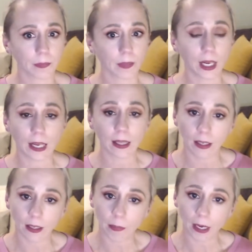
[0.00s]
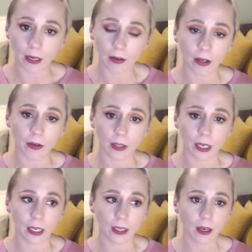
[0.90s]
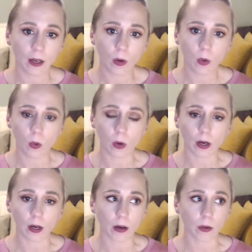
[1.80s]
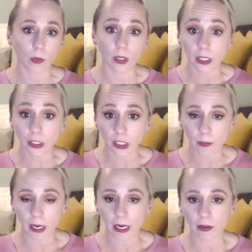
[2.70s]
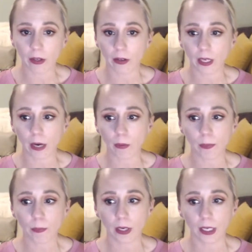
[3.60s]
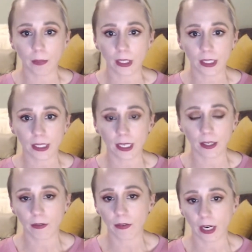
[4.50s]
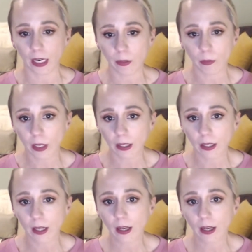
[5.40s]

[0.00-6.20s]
ethnic background, like, or religious background, I will pretty much stand up for anyone.